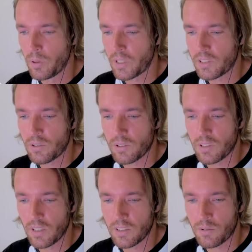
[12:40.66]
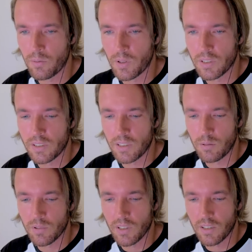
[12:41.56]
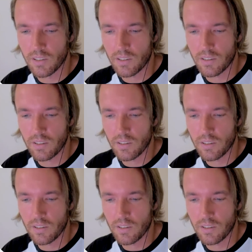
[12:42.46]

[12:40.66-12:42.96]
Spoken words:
about exercise from what it seems like.